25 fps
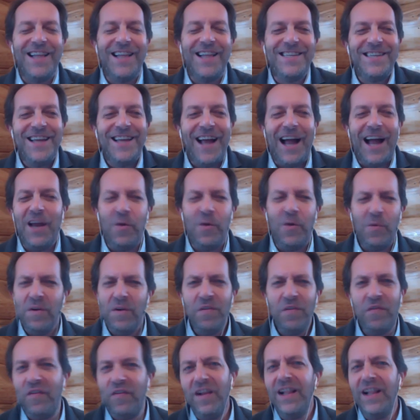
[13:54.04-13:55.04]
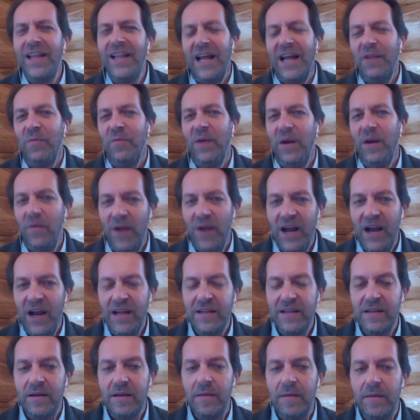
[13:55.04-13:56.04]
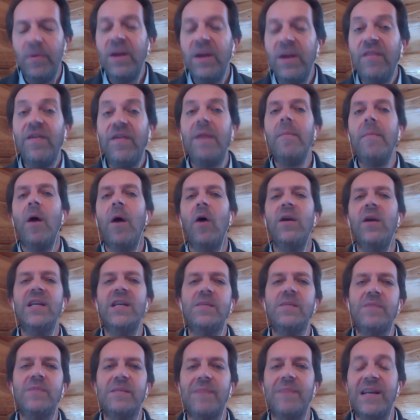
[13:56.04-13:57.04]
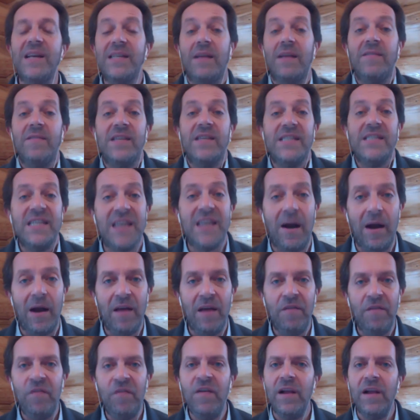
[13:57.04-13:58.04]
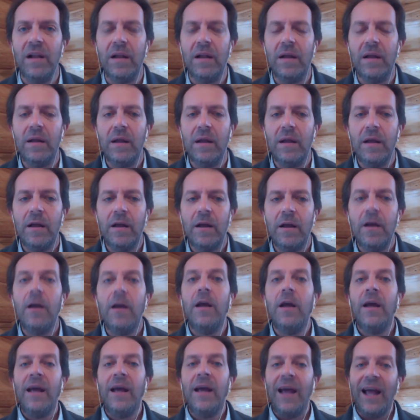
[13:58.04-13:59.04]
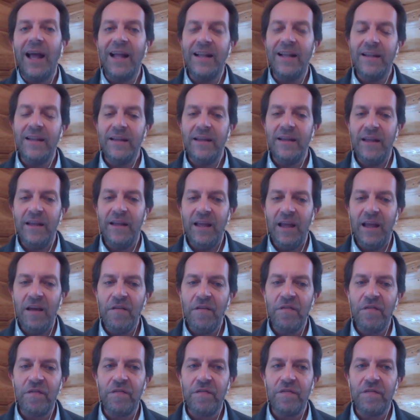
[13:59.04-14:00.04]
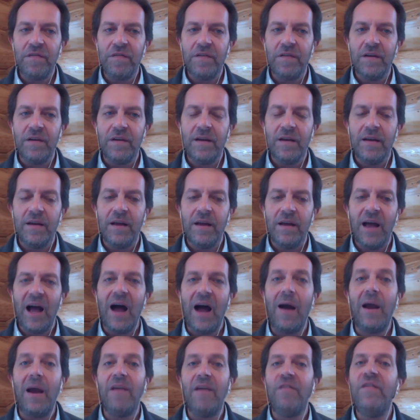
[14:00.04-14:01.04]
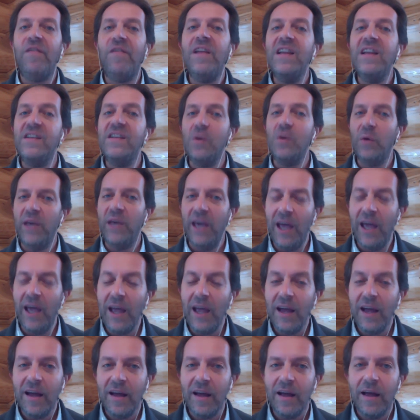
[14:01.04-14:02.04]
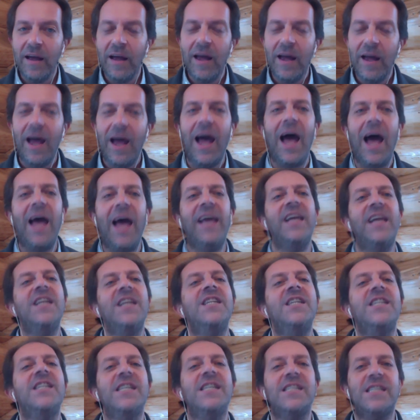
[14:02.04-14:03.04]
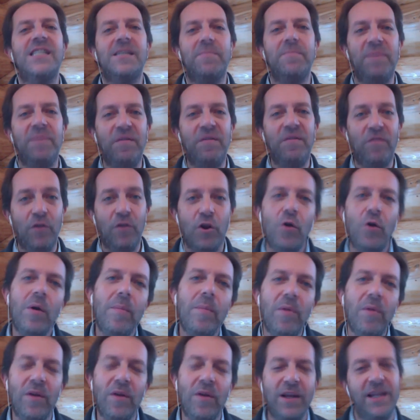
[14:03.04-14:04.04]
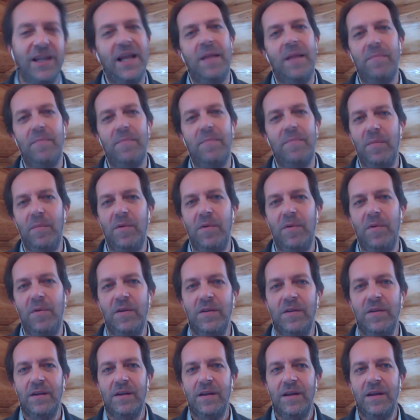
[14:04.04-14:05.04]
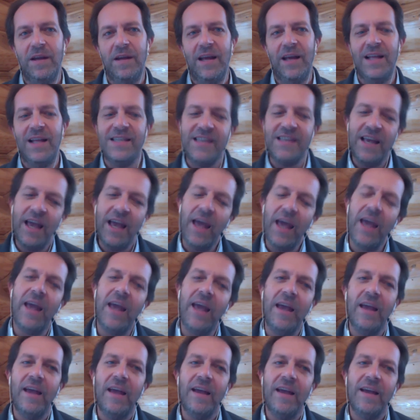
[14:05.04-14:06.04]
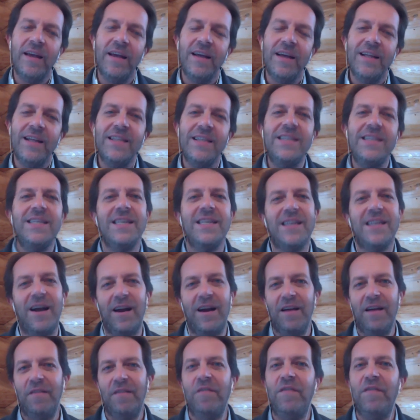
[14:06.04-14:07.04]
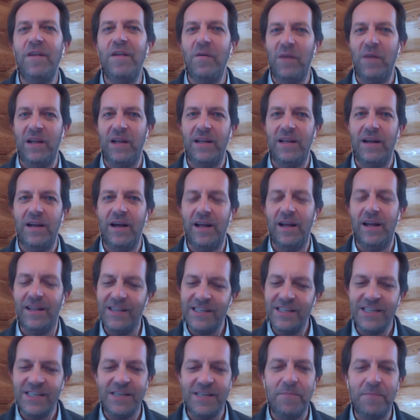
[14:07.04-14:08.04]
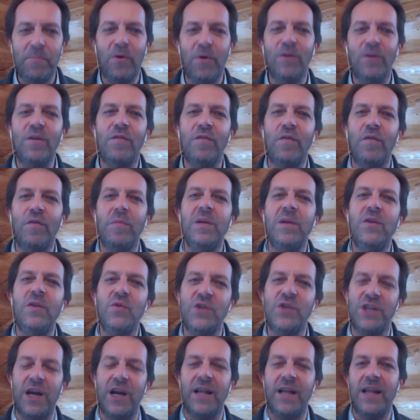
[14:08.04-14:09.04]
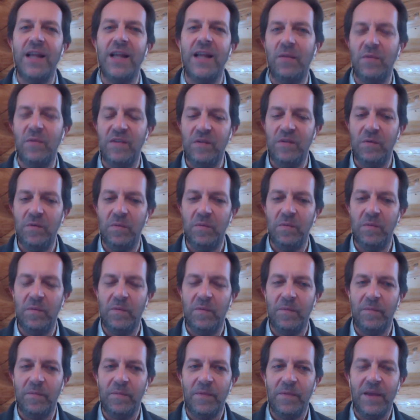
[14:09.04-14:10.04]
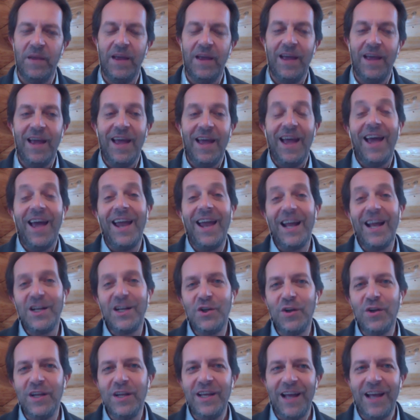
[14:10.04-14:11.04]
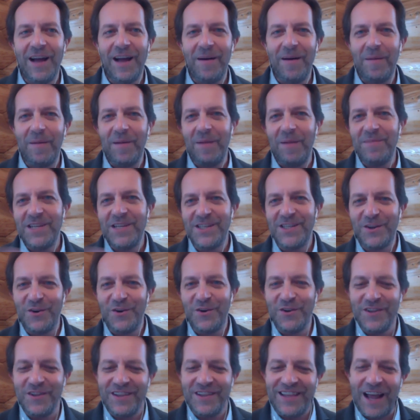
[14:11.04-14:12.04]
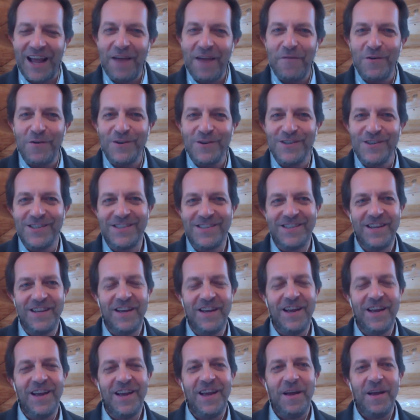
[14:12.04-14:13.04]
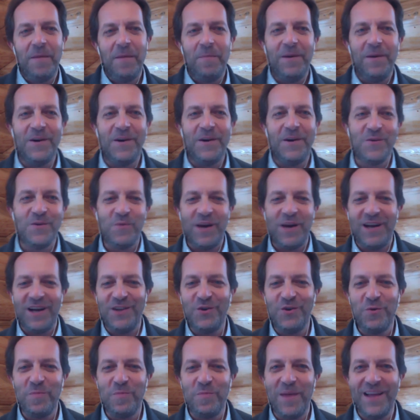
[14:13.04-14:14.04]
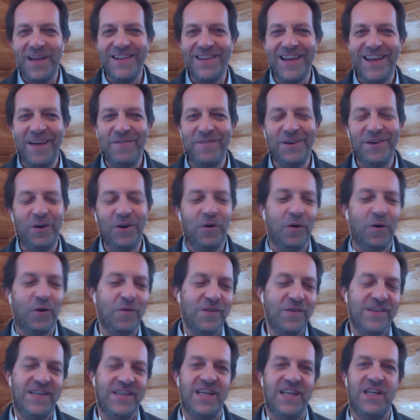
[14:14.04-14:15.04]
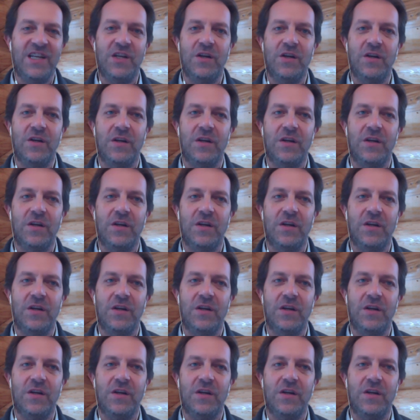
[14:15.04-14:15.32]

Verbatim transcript: I don't want to feel that way, right? But if I'm honest with myself, this is how I feel, and if how I feel is okay, I can just be vulnerable in that moment and say, hey, this is how I feel right now, and this is important for me to share that with you. And actually, I, I'm just going to diverse because we are two men having a conversation.